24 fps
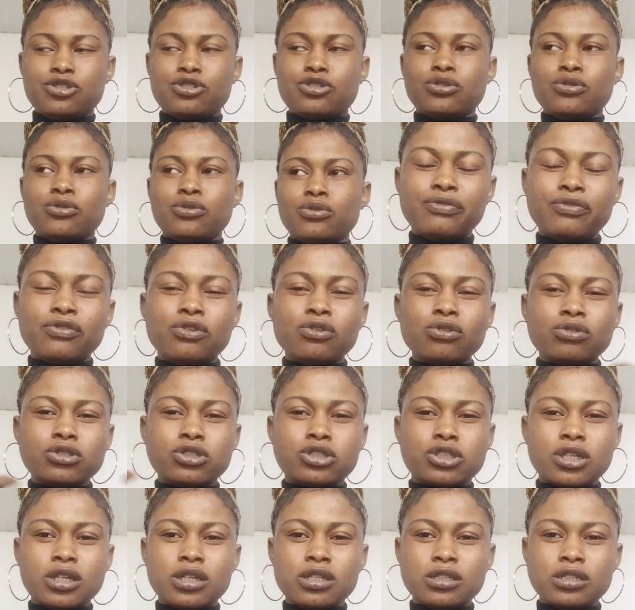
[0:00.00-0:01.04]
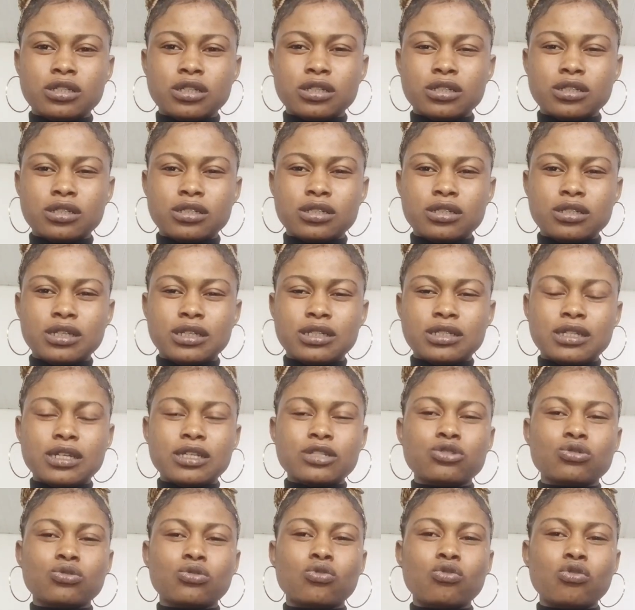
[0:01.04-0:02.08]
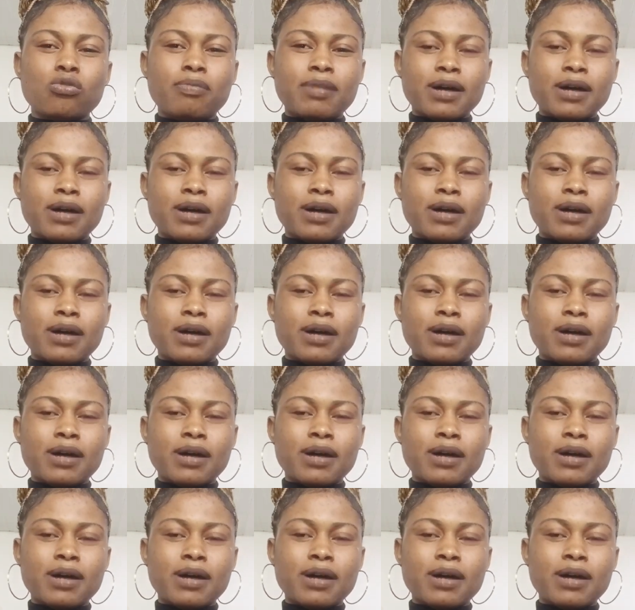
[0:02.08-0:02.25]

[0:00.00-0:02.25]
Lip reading: So if you don't change it, they tend to go